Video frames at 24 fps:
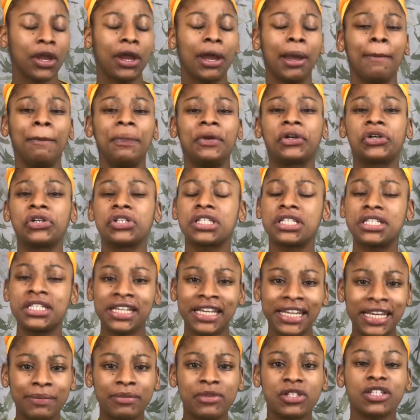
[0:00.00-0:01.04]
because
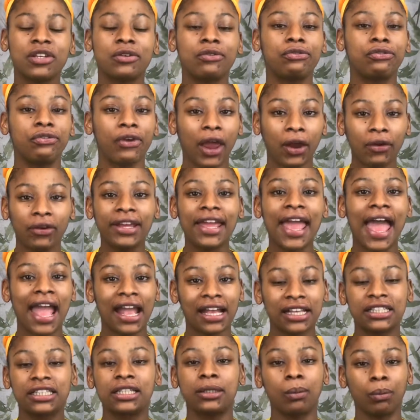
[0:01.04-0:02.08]
Neem is a very
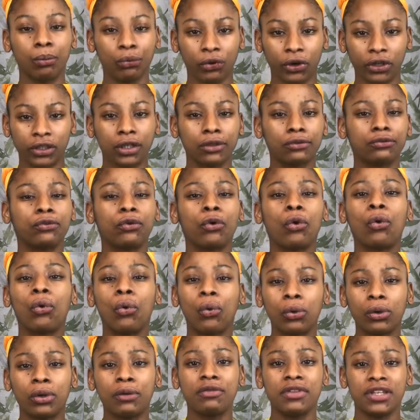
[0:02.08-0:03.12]
excellent product for
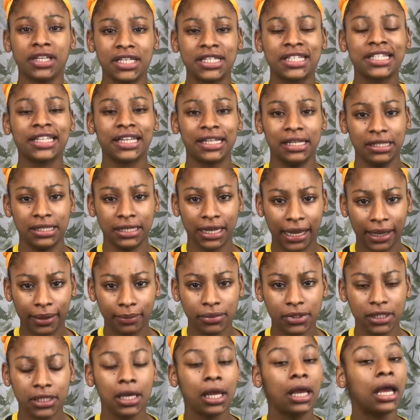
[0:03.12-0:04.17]
all of these skin
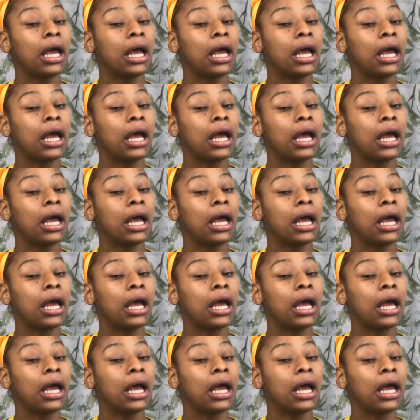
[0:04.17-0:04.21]
types.